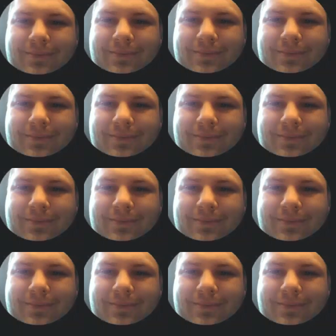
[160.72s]

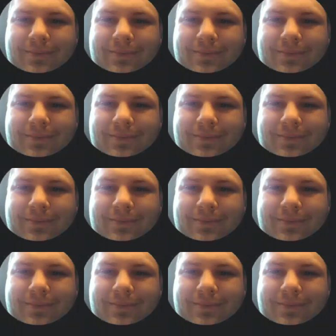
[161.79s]

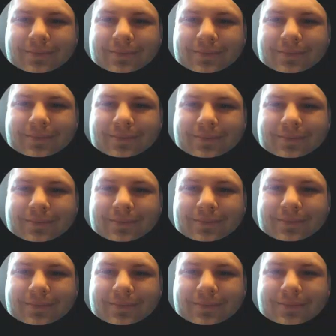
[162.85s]

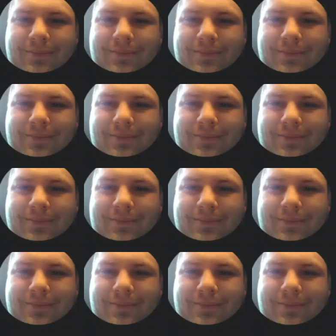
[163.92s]

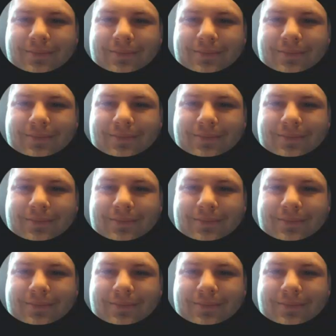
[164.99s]

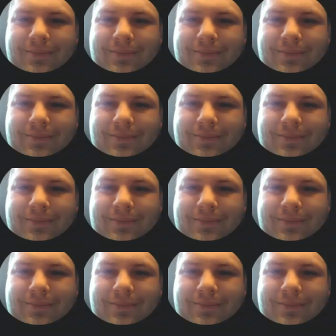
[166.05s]

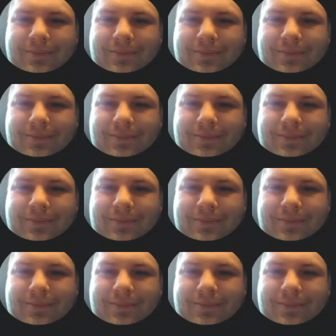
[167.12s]

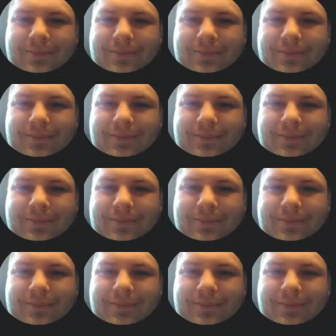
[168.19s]
The person shown says nothing.